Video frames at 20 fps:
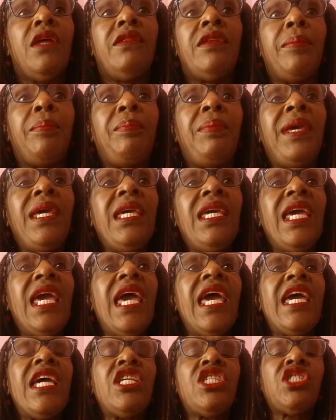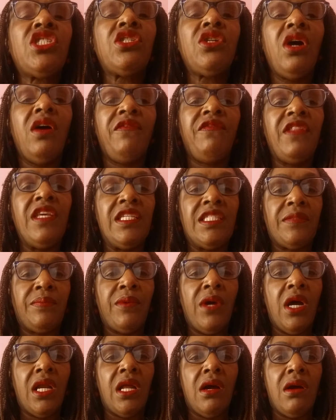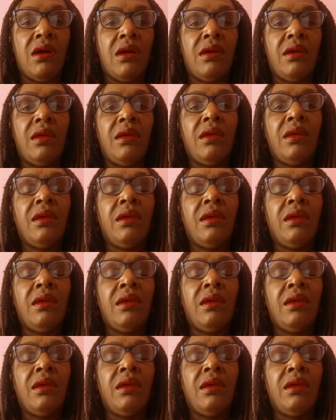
The pH of this product,